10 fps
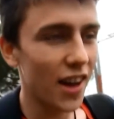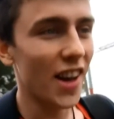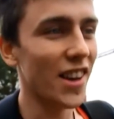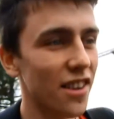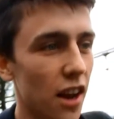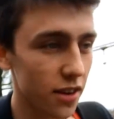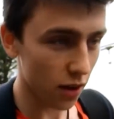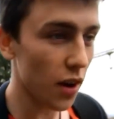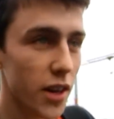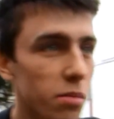He's like,
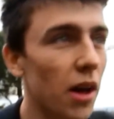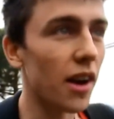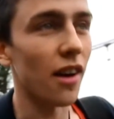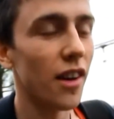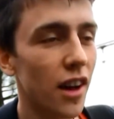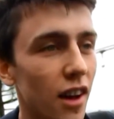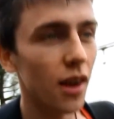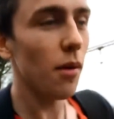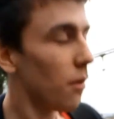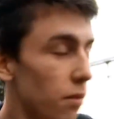go on, explain it.
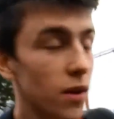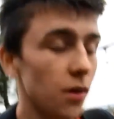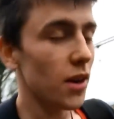I'm like, well,